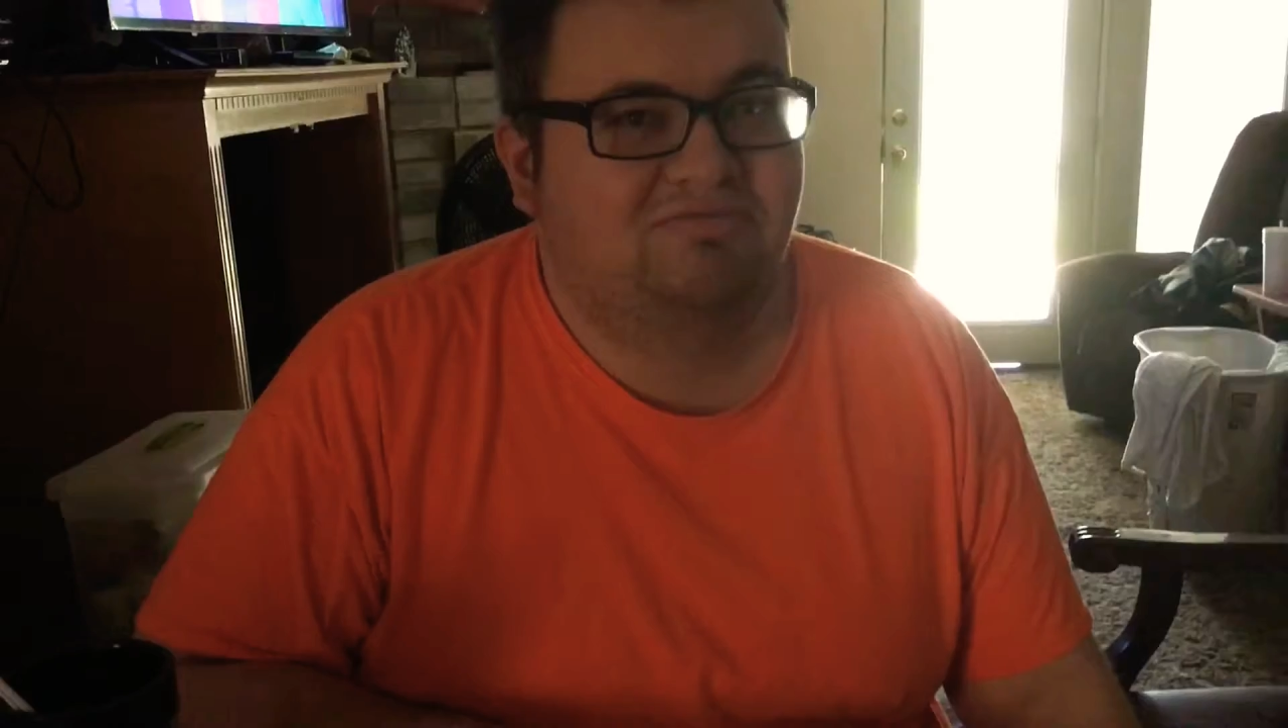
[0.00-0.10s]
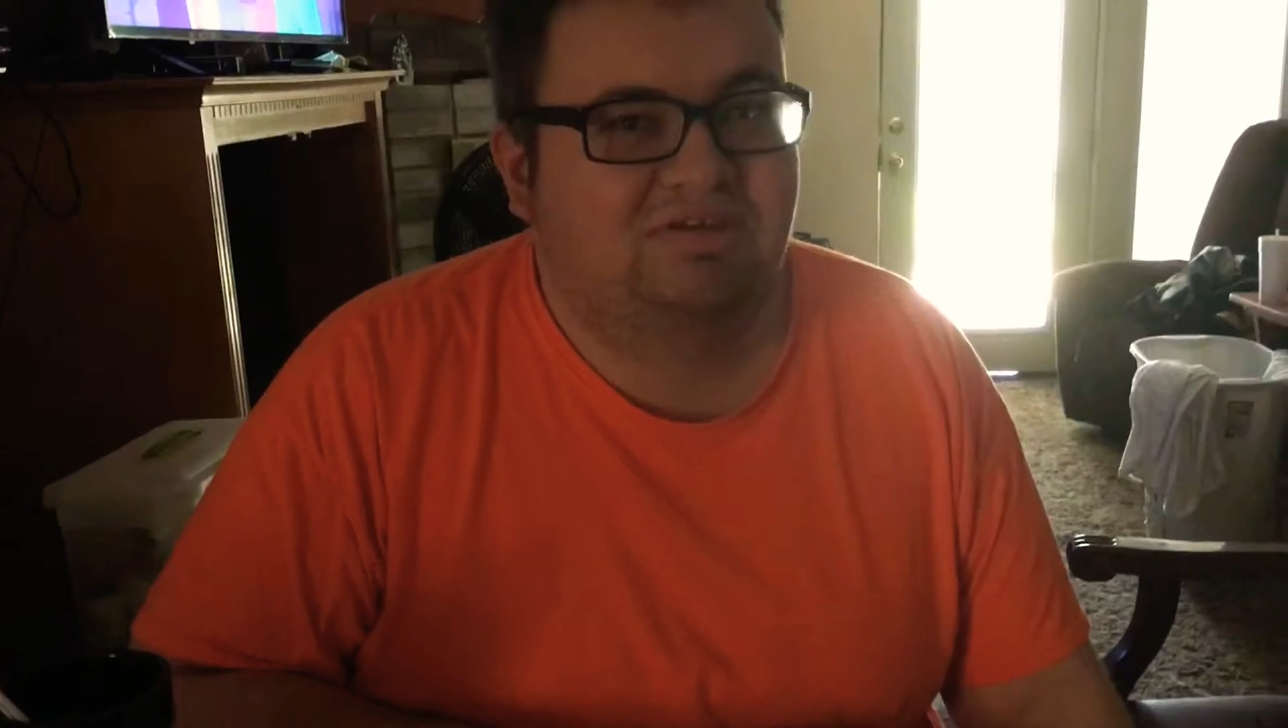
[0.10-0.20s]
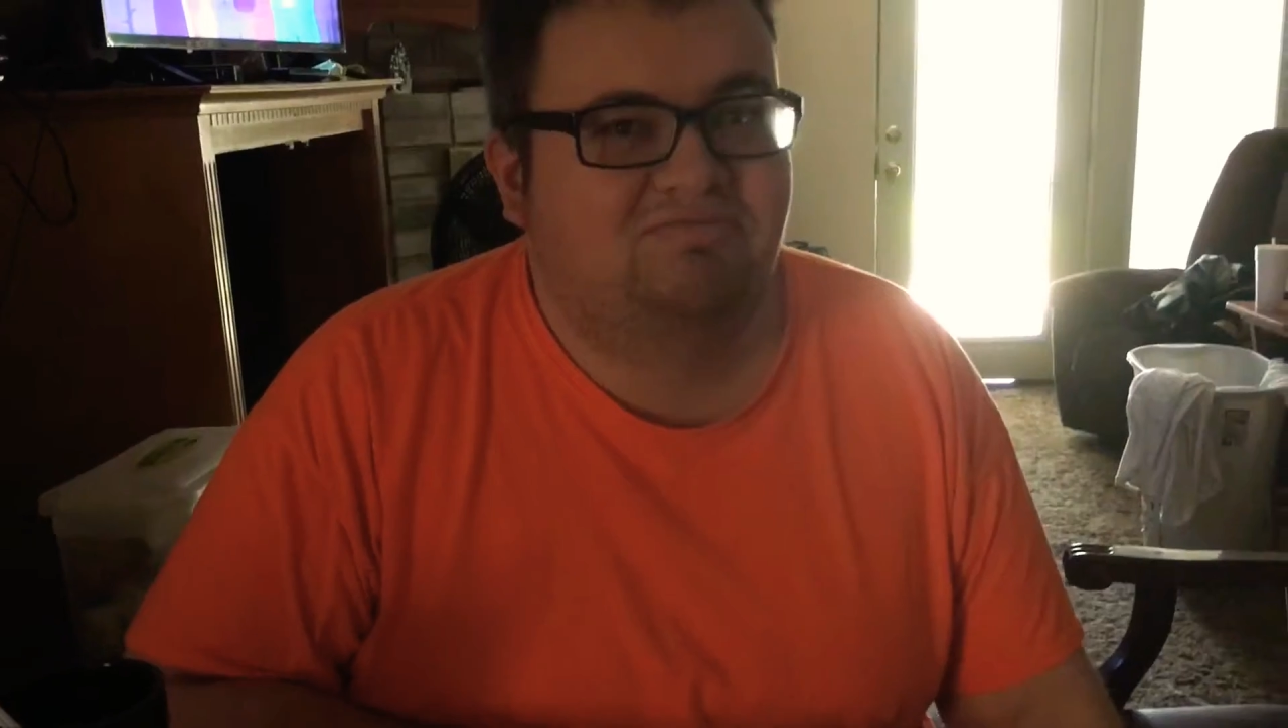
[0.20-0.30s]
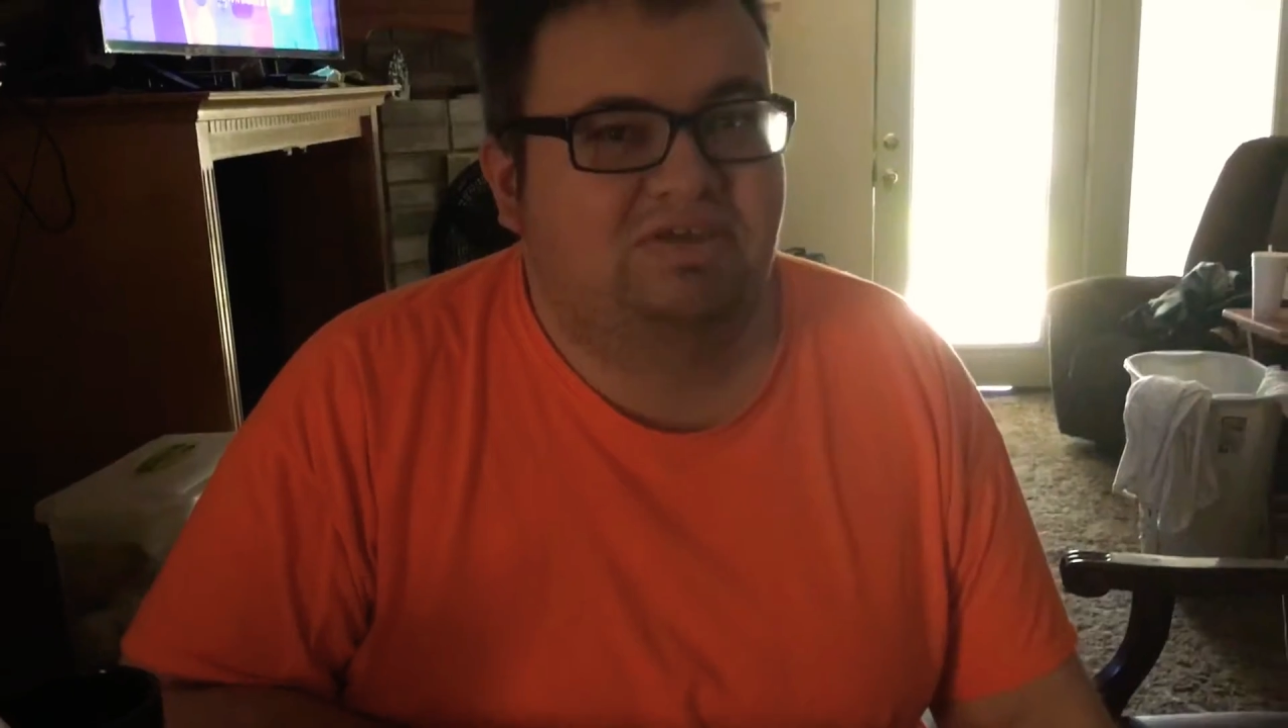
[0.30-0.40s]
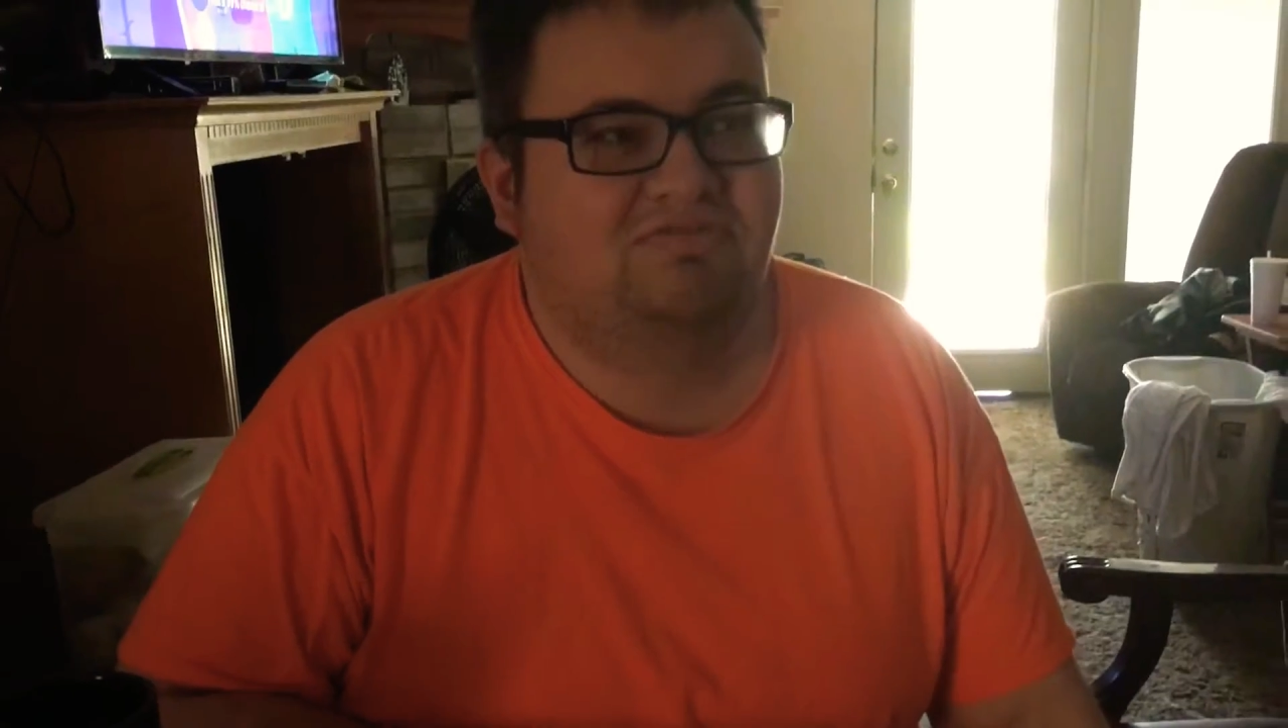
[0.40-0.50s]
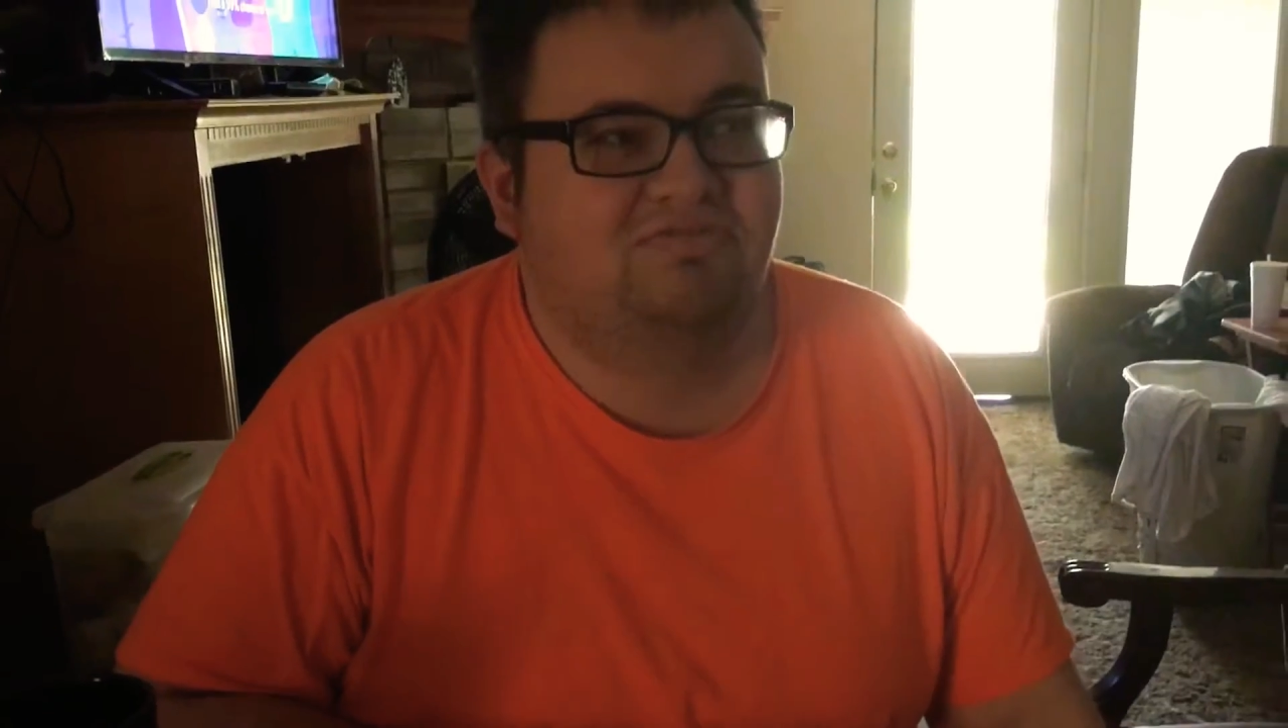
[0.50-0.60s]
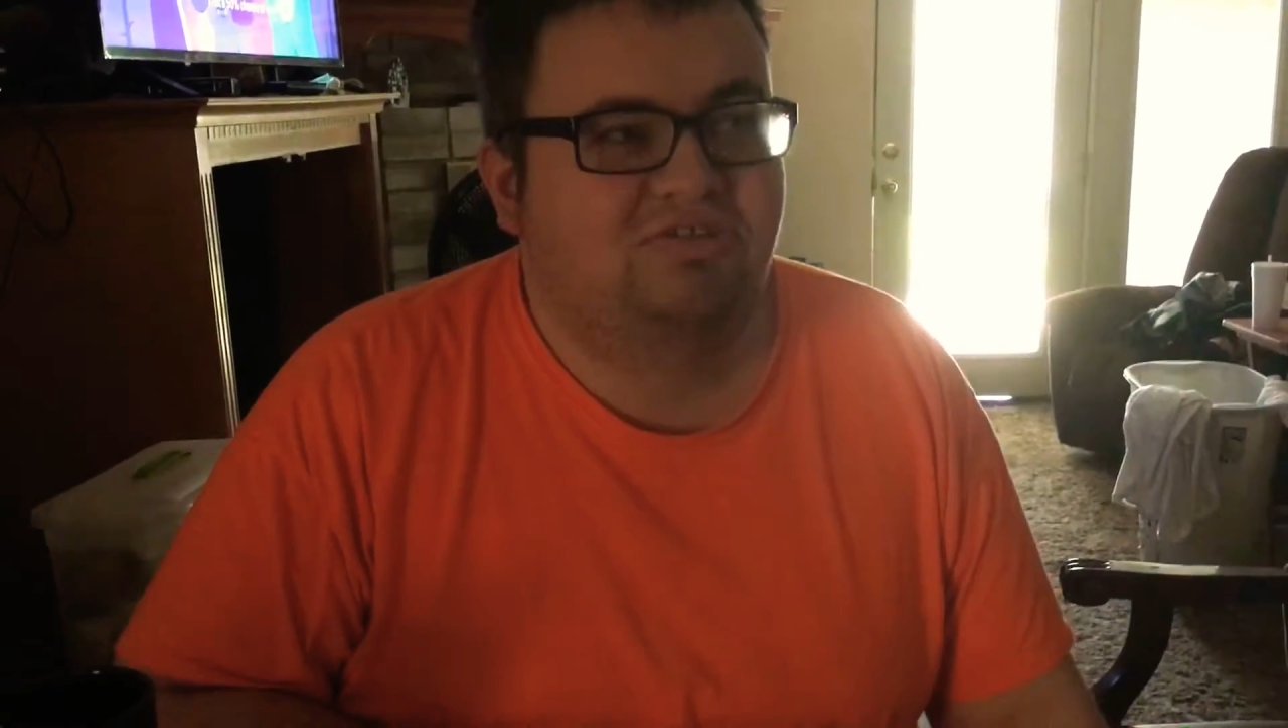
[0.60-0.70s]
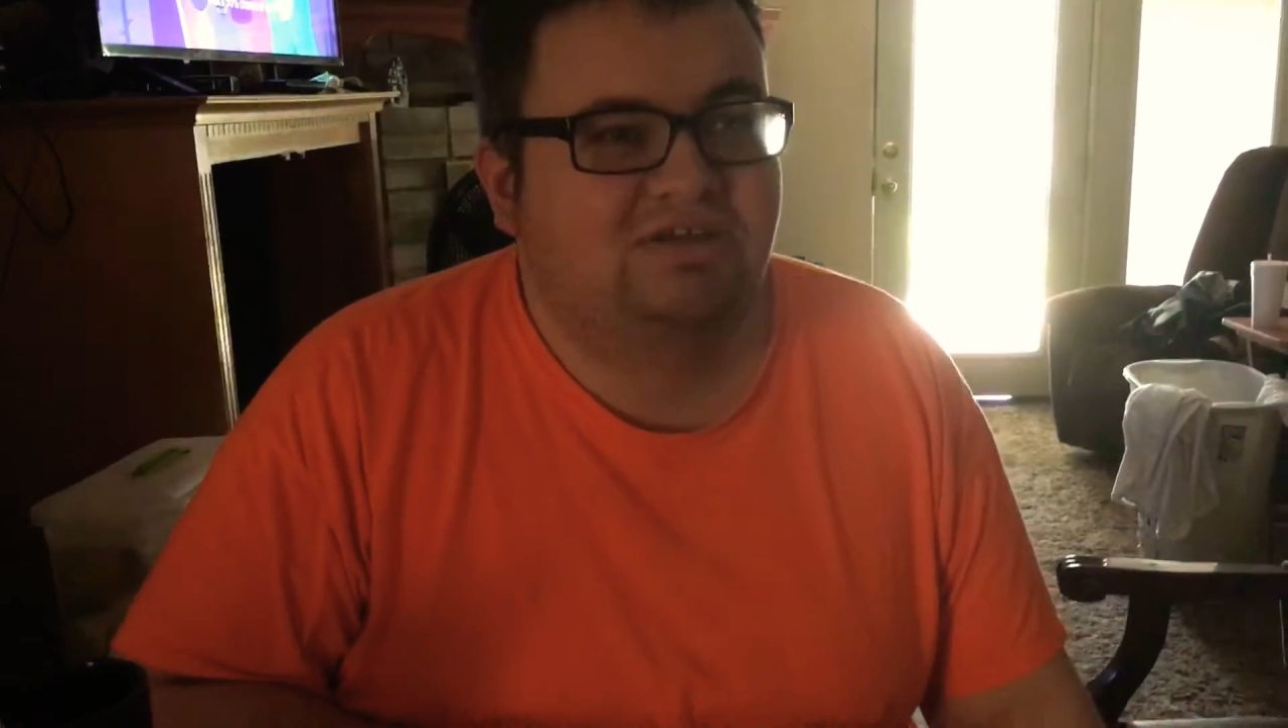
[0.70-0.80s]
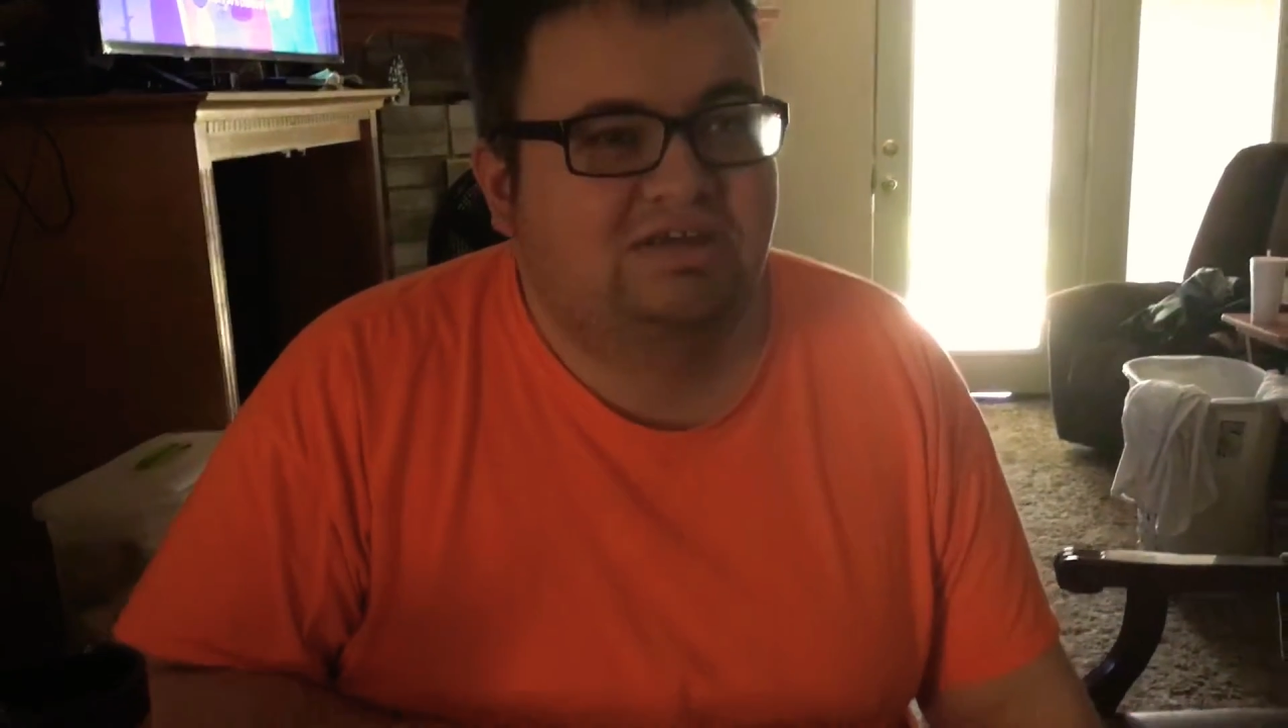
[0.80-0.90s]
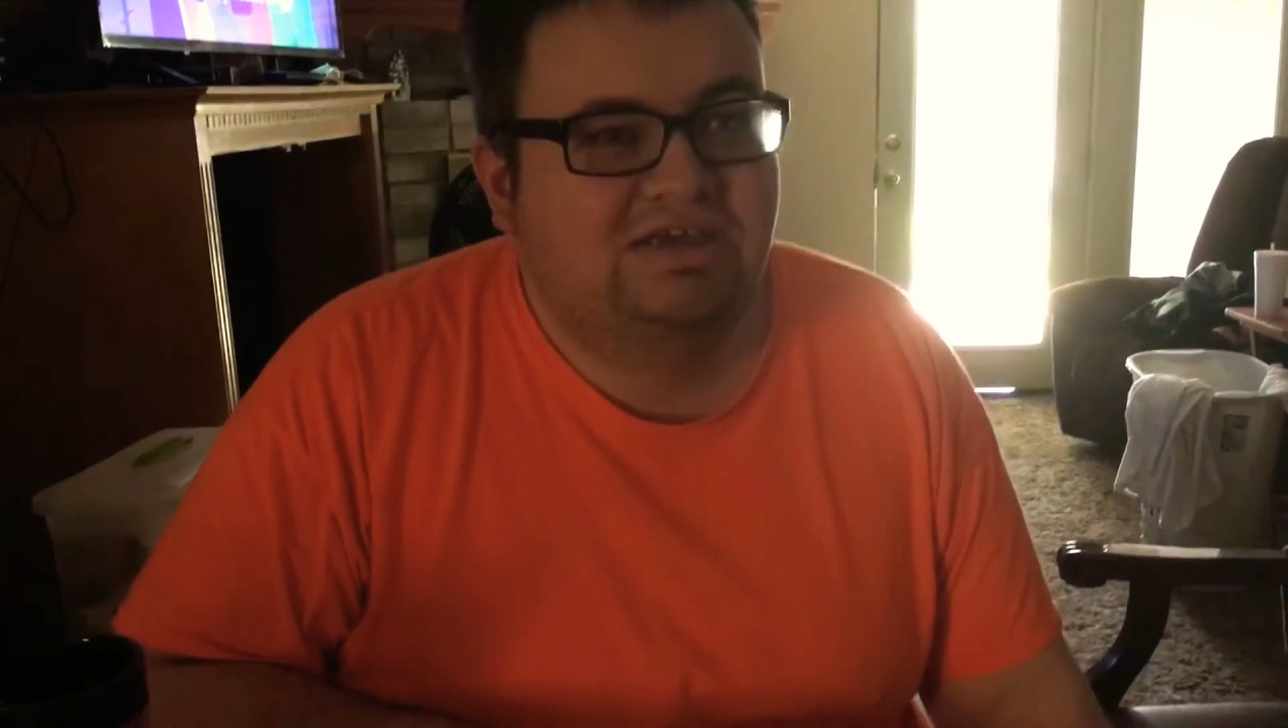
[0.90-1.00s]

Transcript: review for